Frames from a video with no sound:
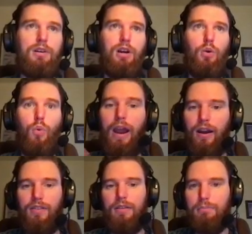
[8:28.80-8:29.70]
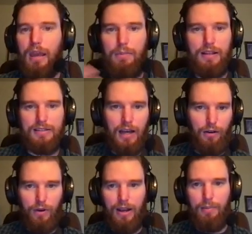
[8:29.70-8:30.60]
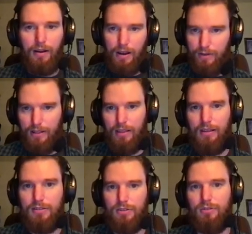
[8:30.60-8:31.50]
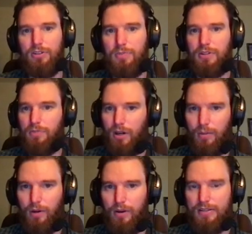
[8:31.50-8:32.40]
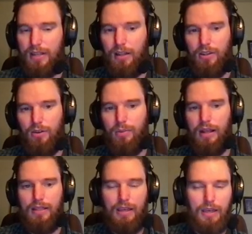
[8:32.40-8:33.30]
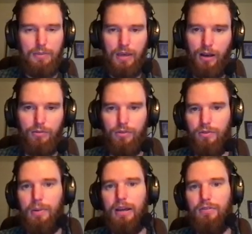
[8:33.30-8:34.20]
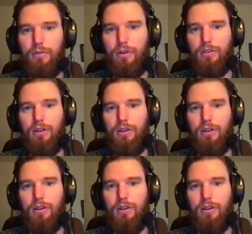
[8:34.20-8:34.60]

aware that maybe it's not right about everything, so just be smart about what it's telling you, but I think it can be helpful for back and forth.